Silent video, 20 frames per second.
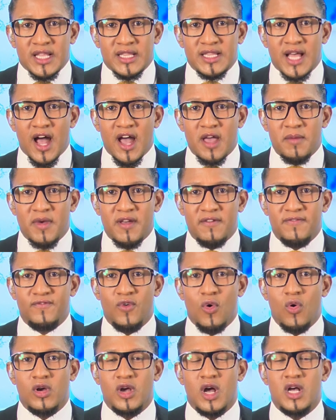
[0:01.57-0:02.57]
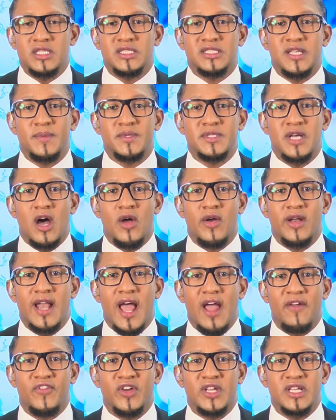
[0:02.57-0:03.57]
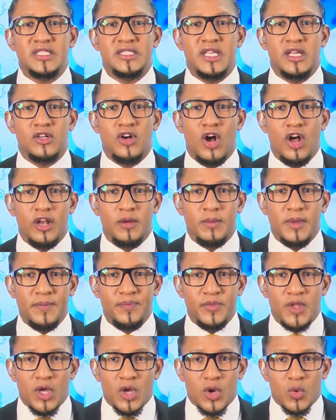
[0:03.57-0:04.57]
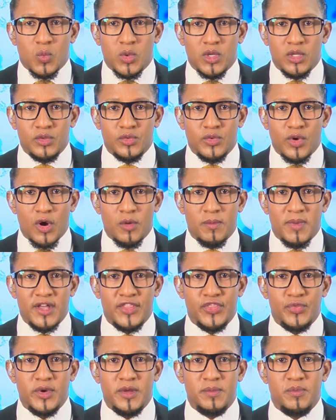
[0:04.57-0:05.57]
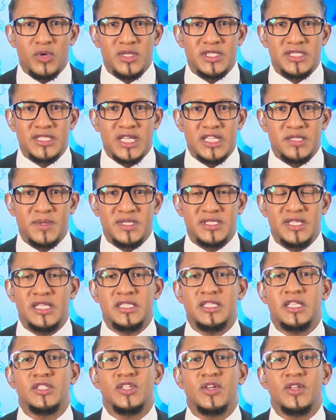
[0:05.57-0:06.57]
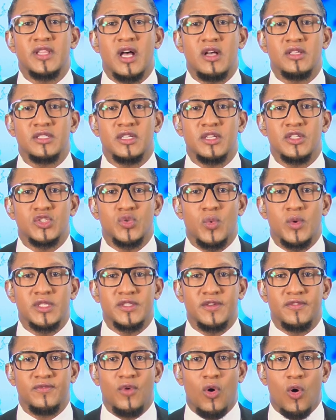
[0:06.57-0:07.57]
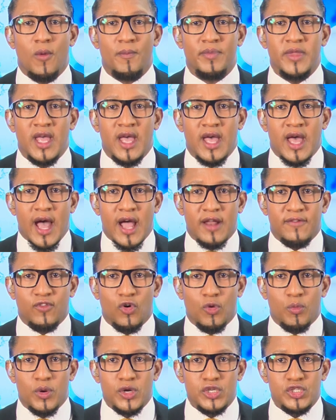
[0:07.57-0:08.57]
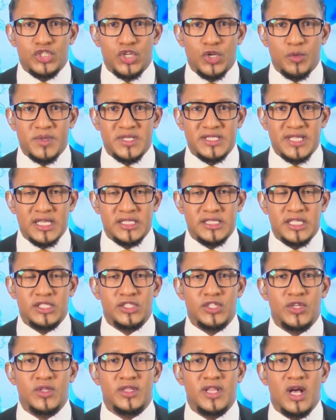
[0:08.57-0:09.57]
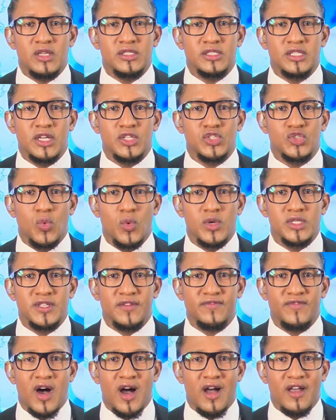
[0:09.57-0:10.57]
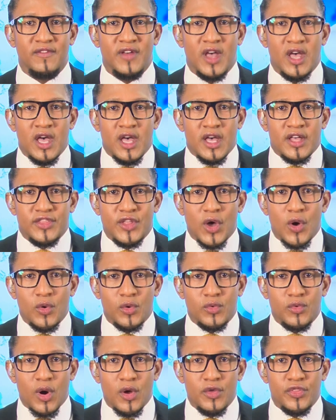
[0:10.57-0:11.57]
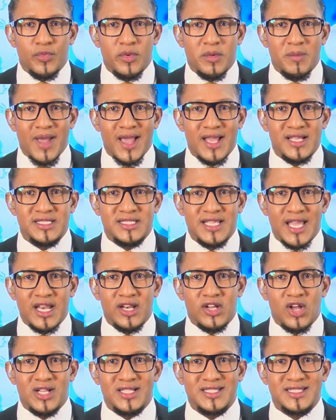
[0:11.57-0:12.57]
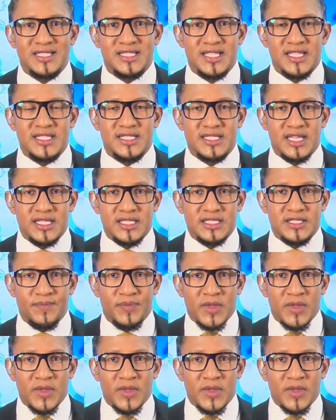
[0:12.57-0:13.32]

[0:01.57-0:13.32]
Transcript: The IMF forecasts Sub-Saharan Africa's economy will grow by 3.6% in 2024 and 4.2% in 2025, though growth remains inconsistent.